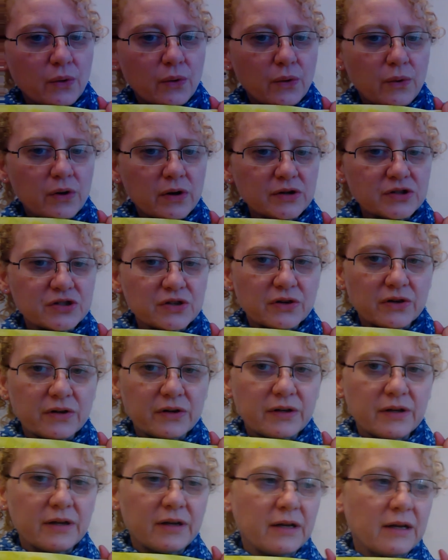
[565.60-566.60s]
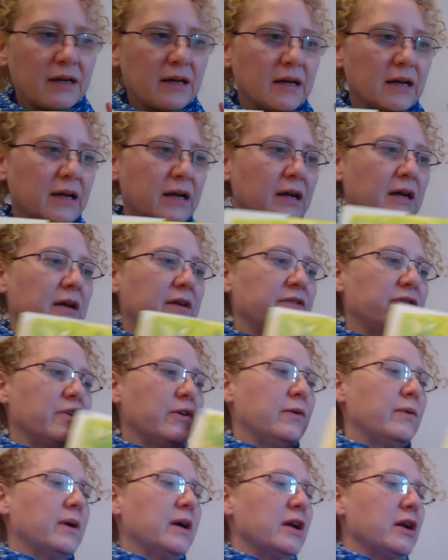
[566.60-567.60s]
orchard. So
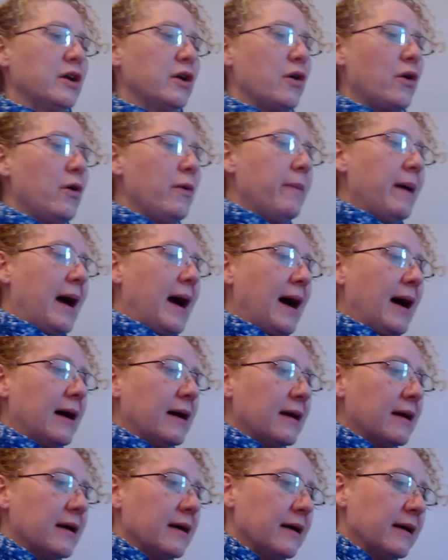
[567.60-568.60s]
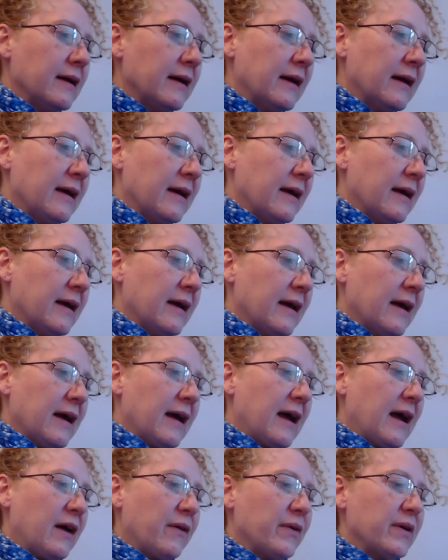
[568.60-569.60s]
we're going to go back,
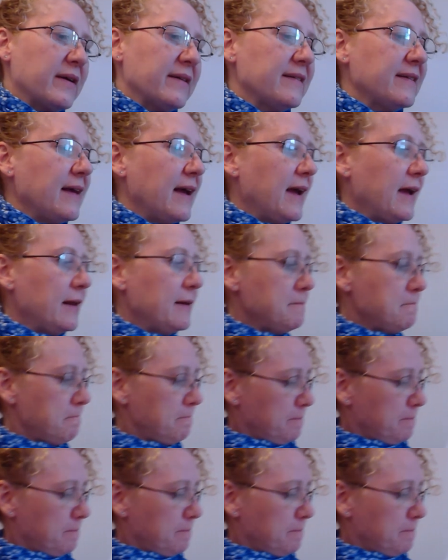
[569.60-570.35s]
and we're going to say,